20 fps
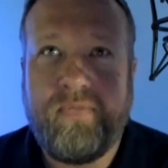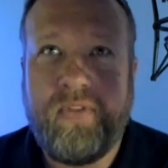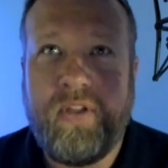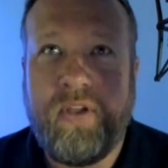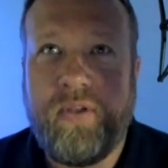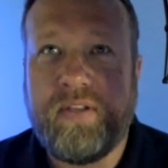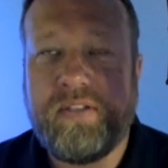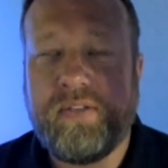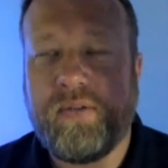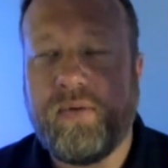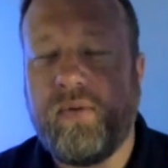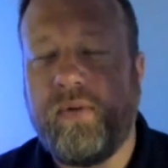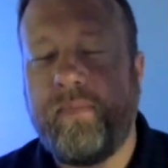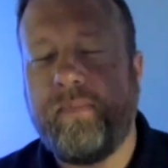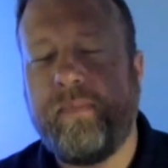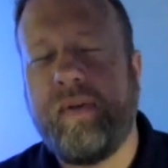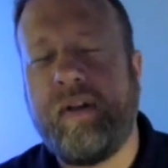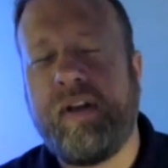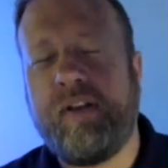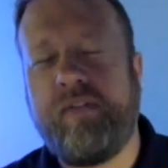No, that's
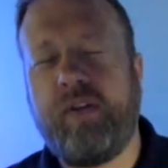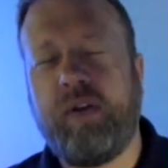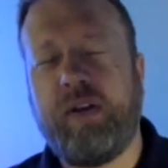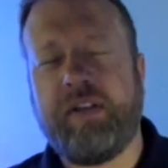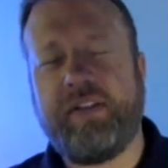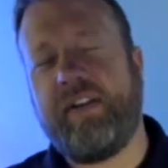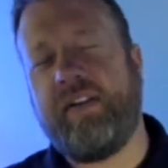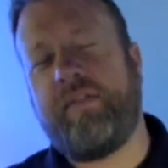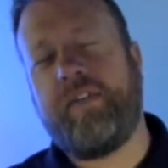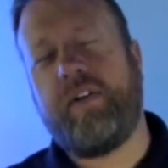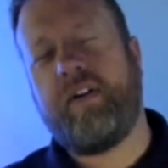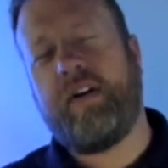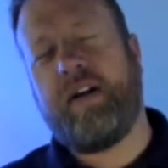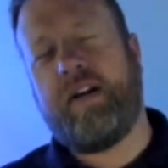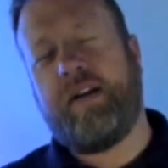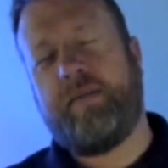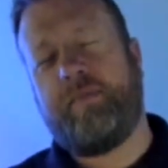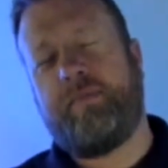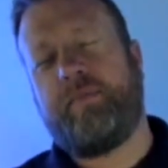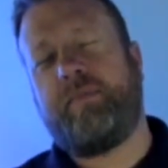cool. And if you guys ever
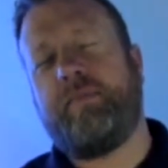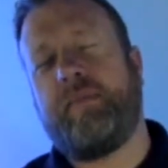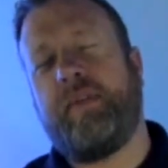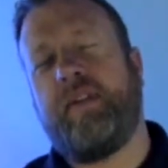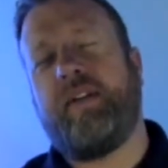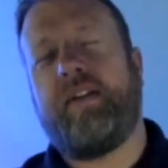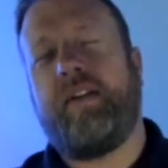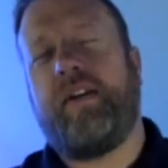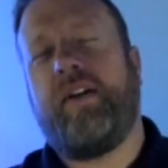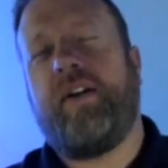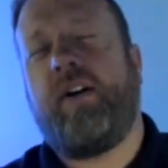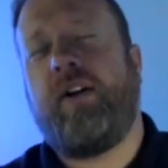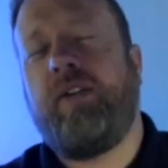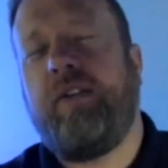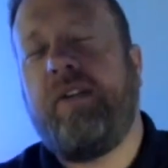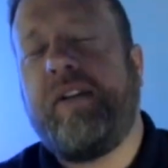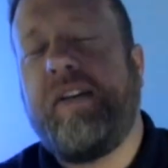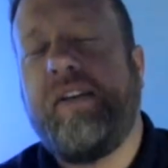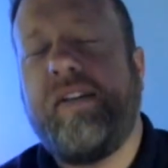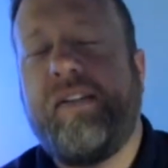um, are
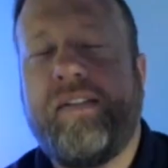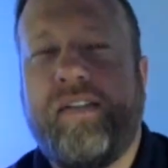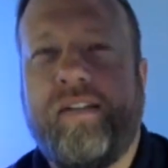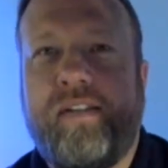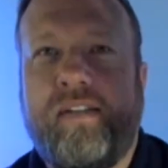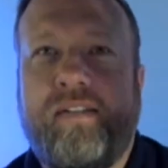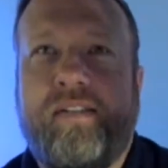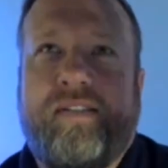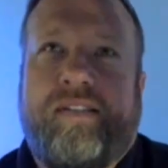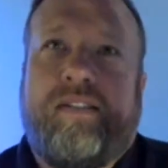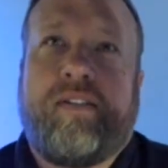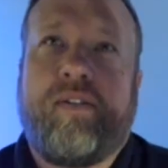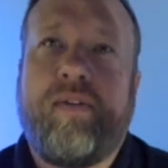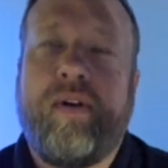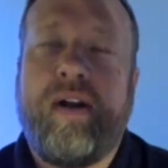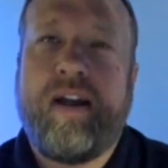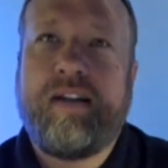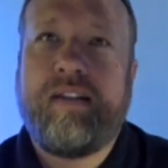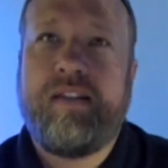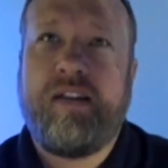looking to to
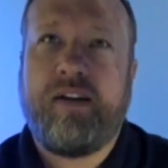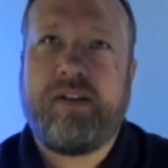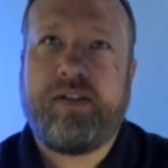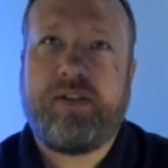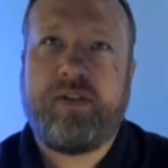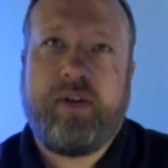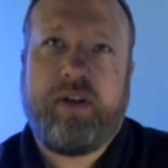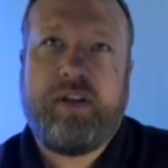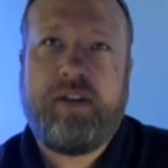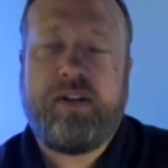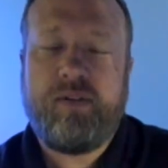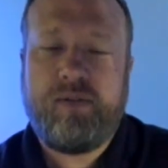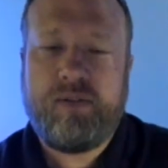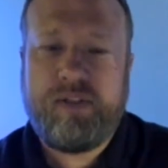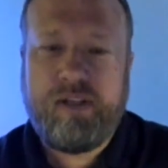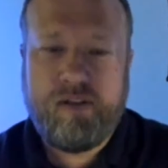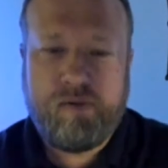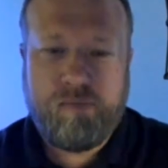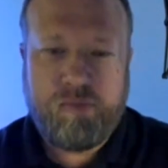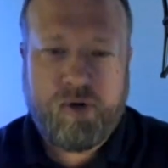crack the Australia New
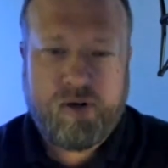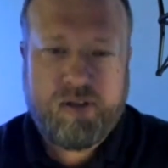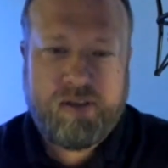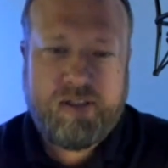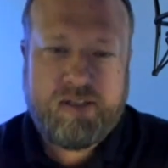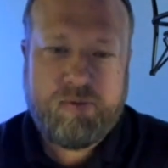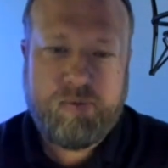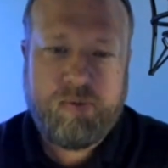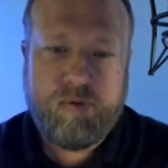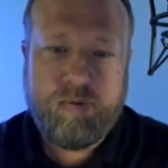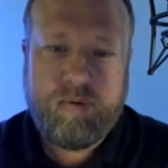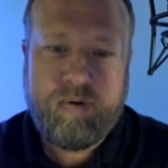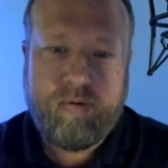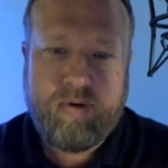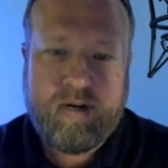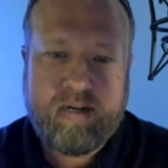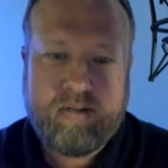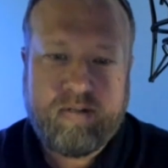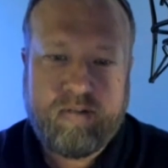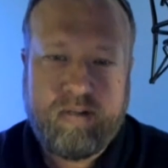Zealand market, that's where we
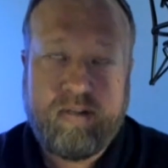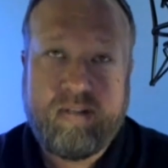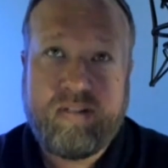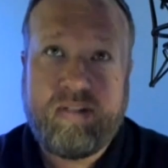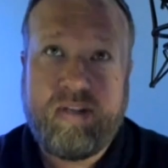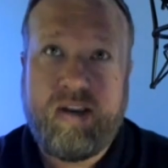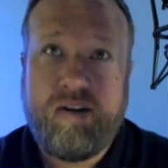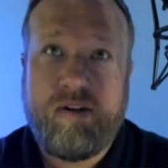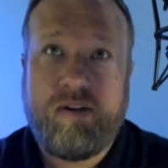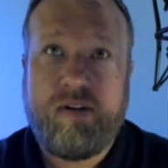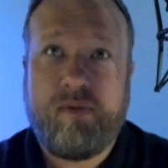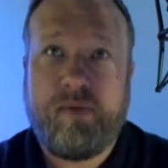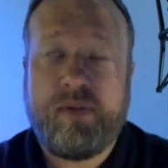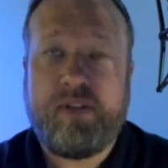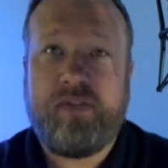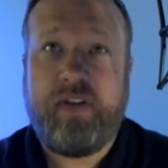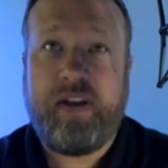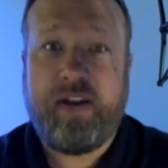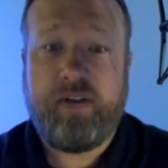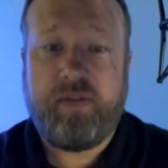were actually Assignar
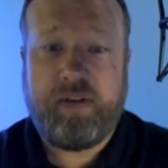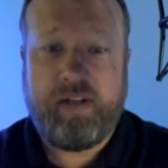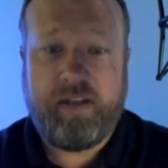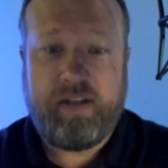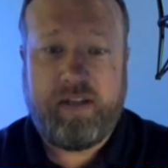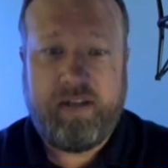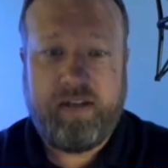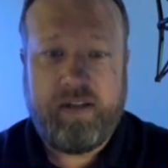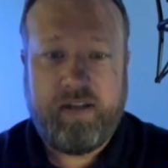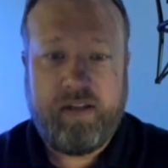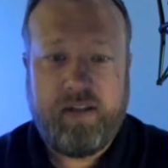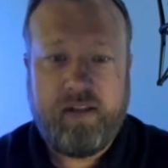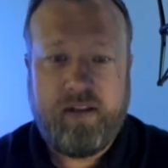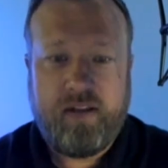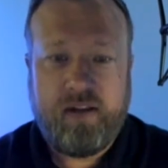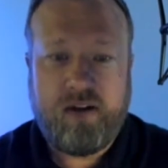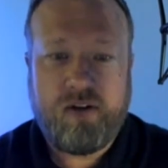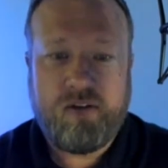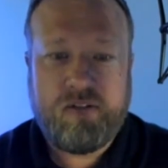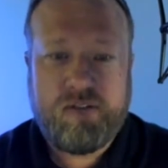was founded.
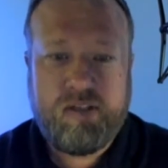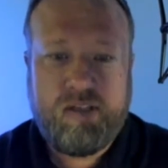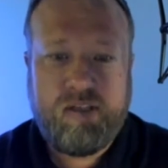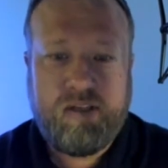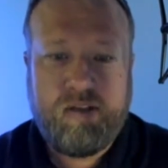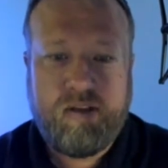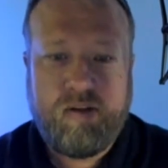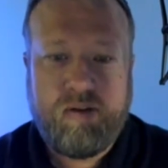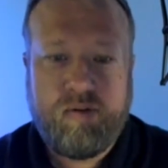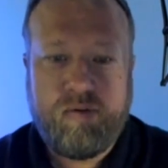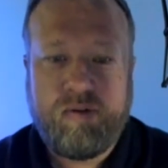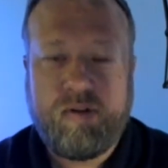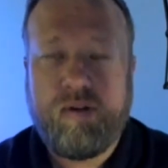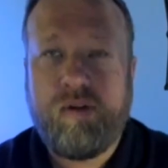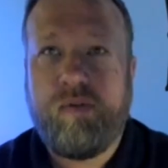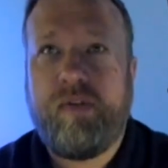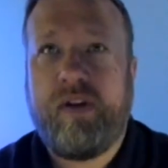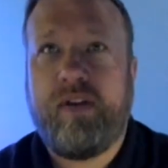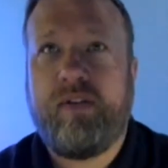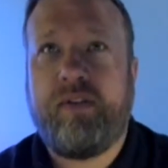Our CEO and
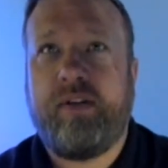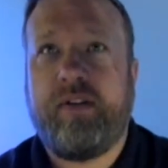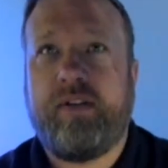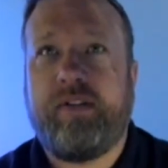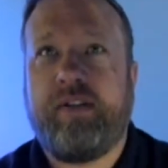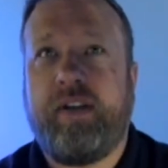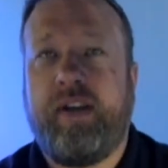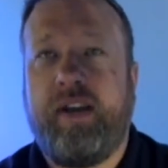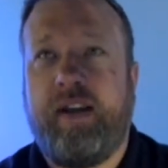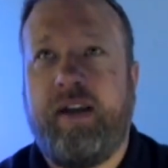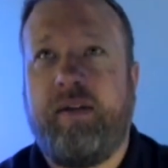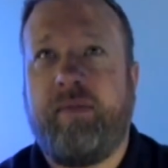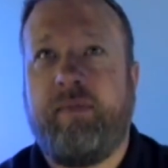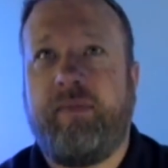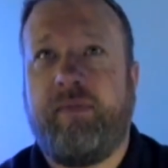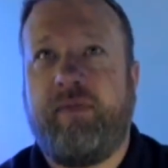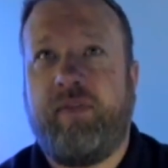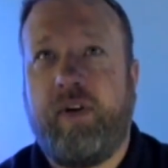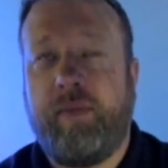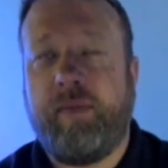co-founders
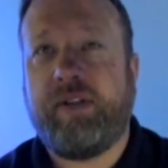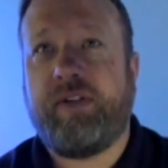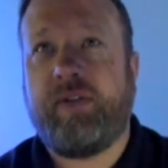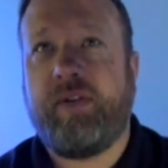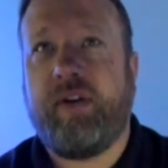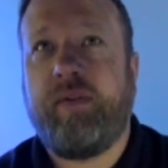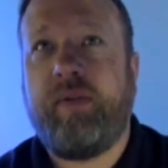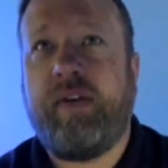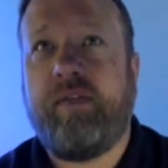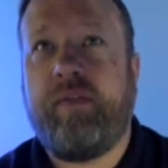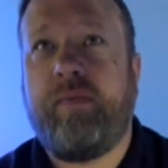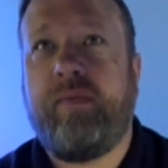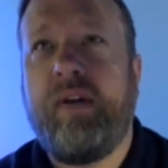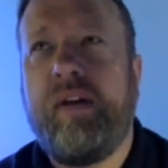um, from Australia. We have